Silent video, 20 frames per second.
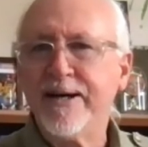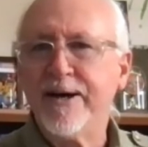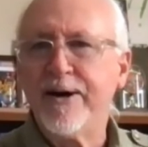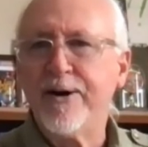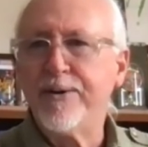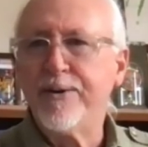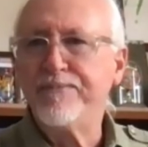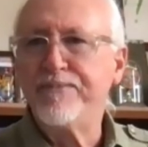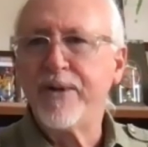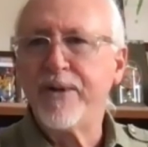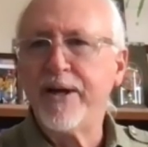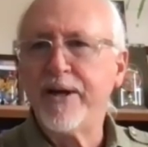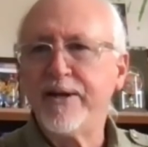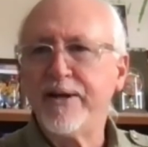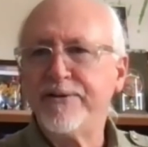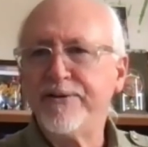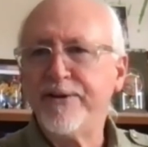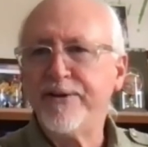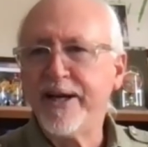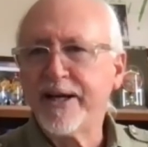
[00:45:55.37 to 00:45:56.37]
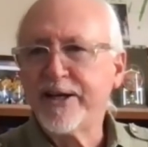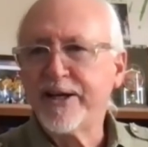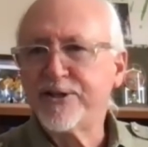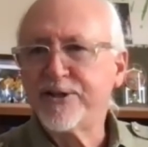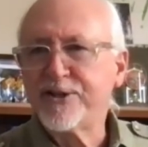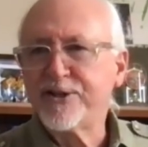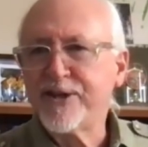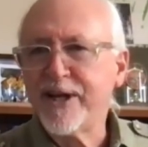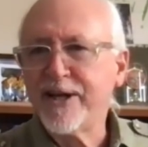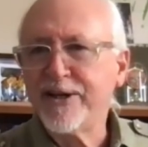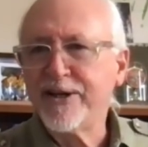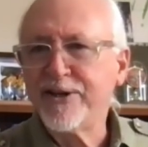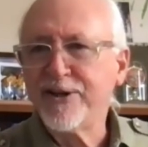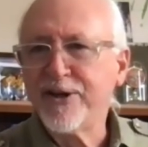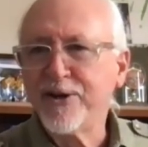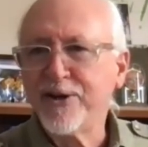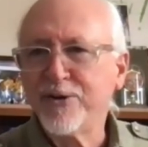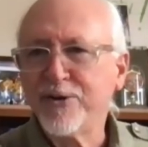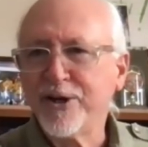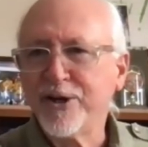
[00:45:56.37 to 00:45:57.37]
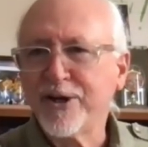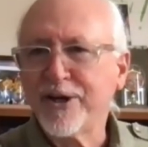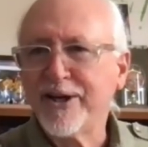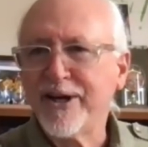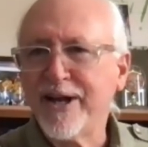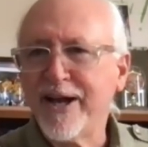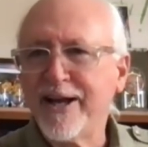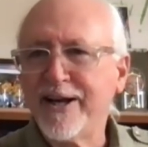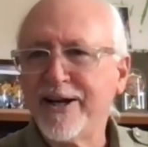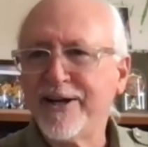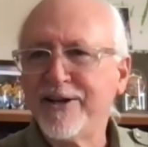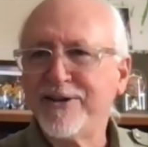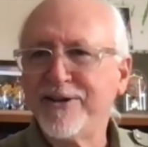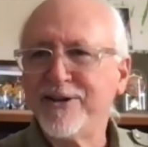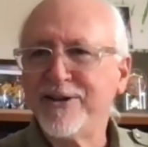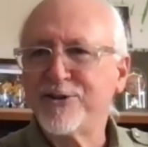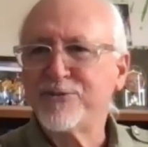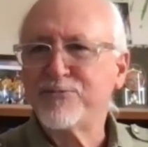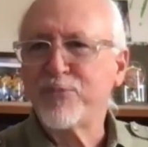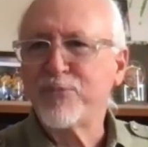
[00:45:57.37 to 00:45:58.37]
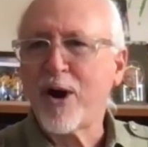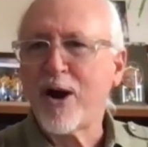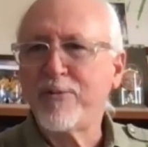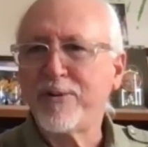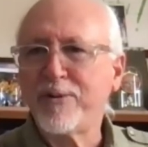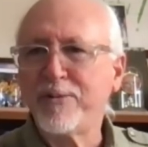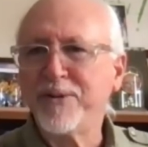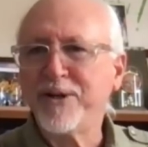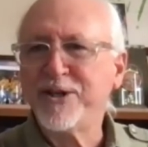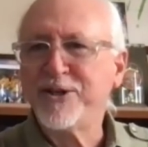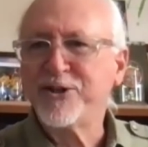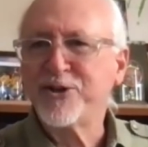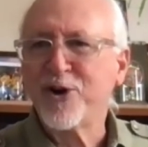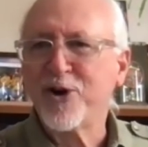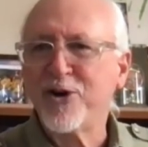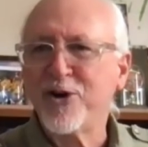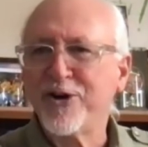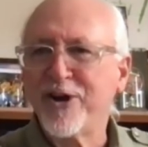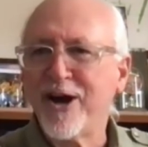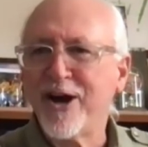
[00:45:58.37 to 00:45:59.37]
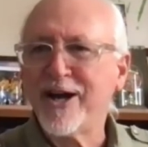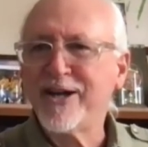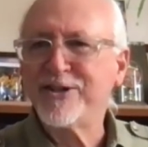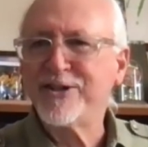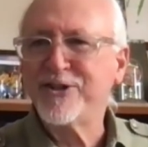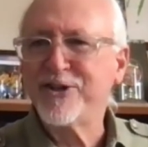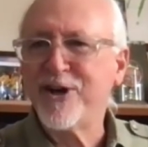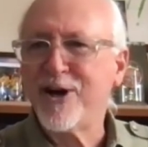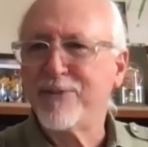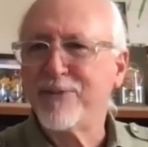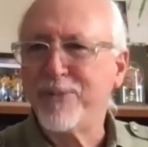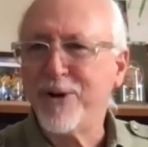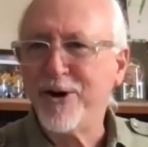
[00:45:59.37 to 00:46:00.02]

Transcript: Um, and Nick is standing there looking at it, and it's probably starting to ice up,